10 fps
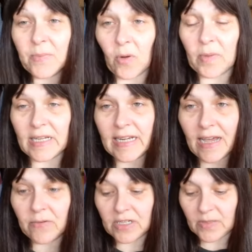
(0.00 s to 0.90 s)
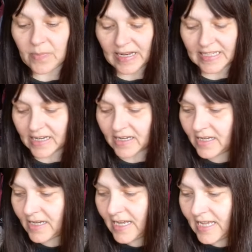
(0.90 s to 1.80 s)
properly now, which is better.
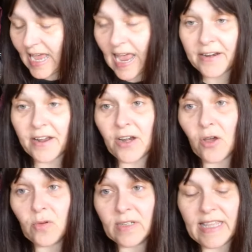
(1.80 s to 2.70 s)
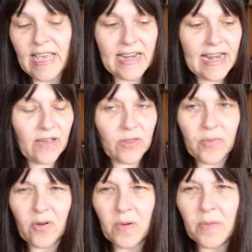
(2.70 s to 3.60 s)
And I know what's there now. The
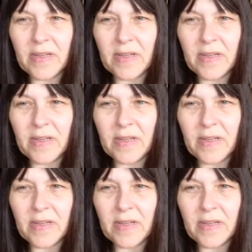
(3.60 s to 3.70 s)
problem